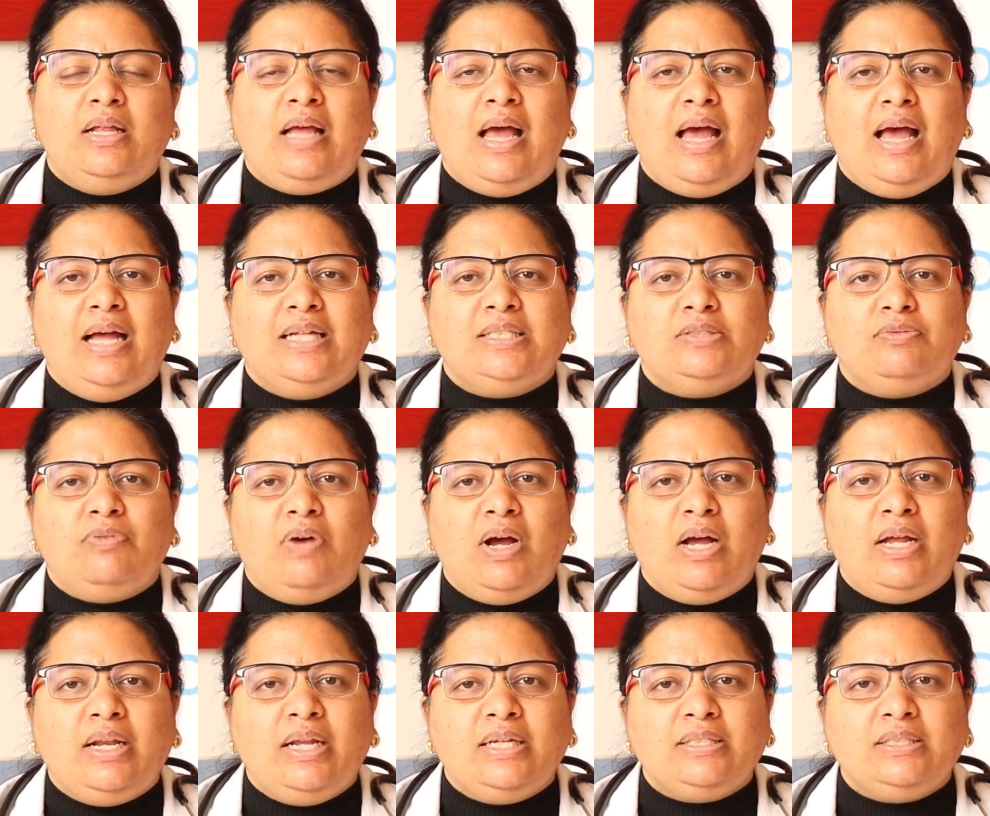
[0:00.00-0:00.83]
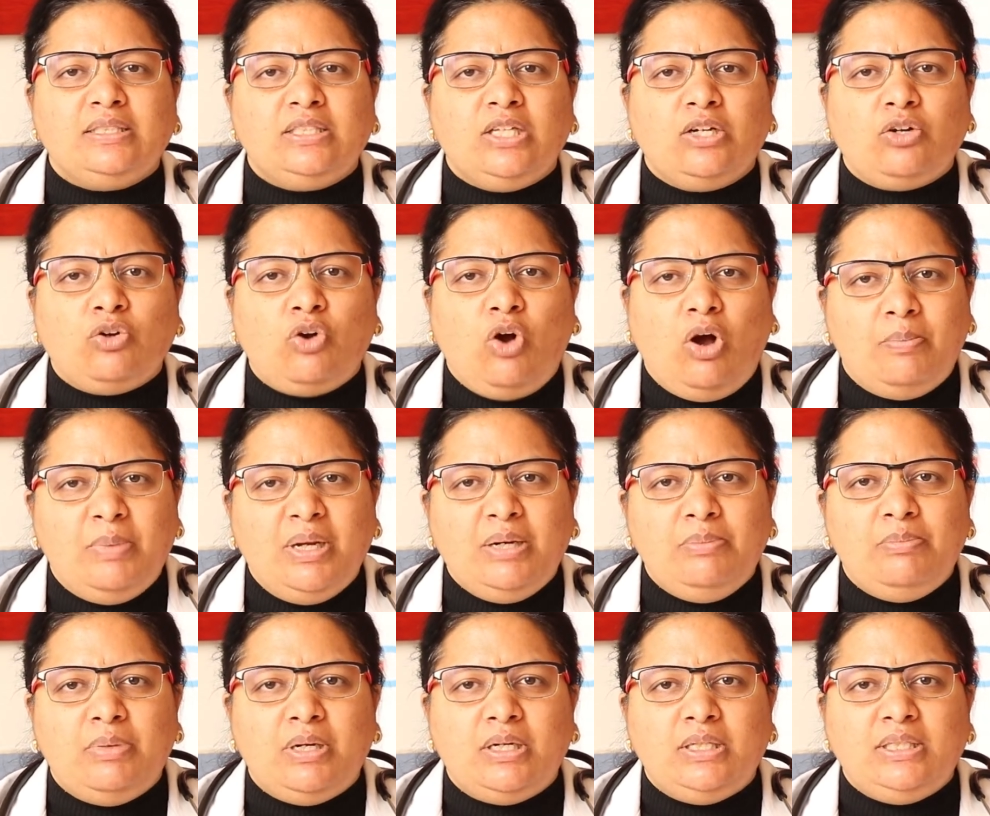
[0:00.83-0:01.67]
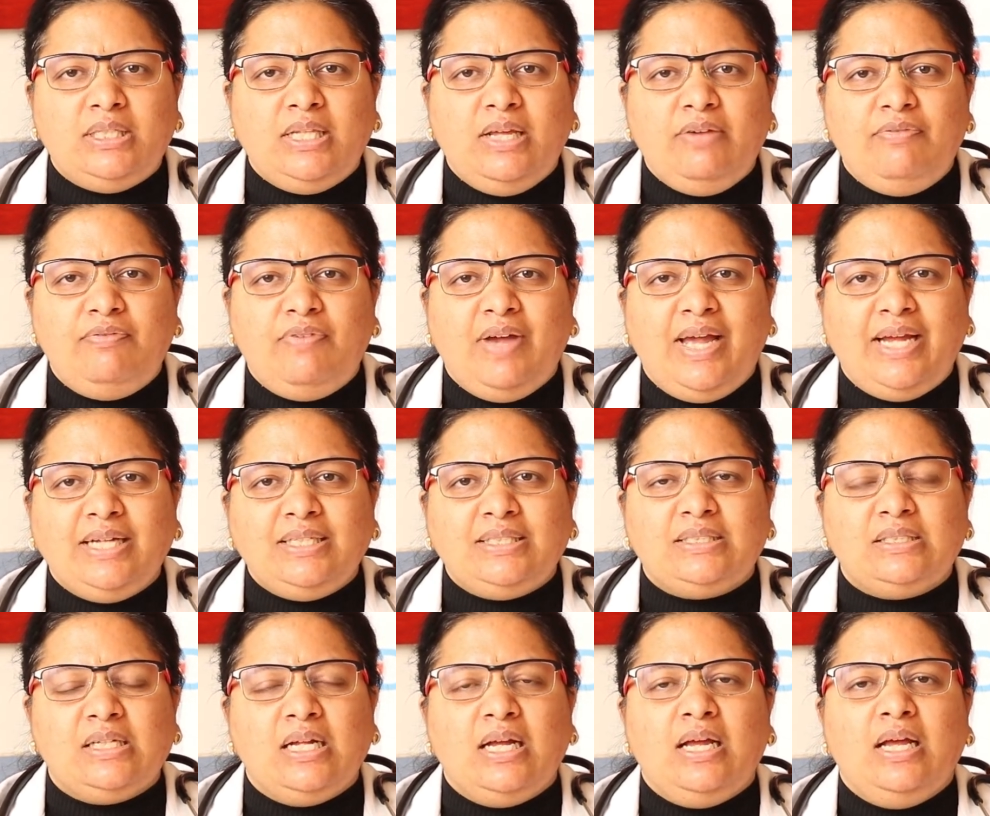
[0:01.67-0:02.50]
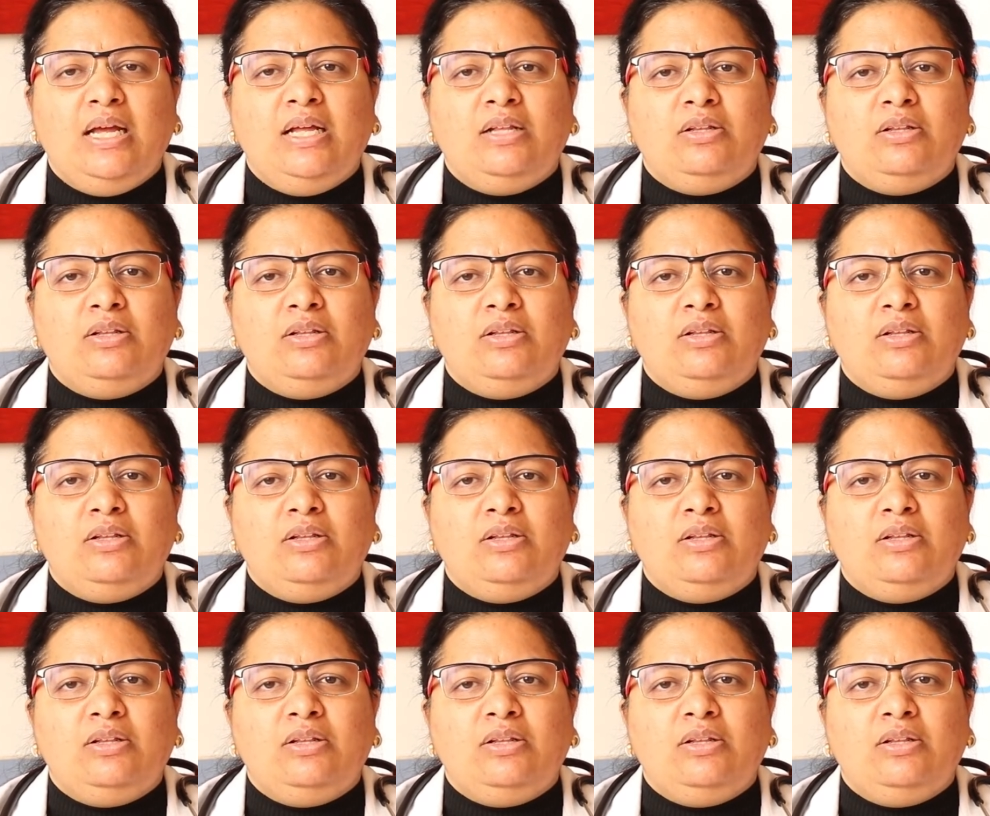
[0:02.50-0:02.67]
As far as the common birth defects,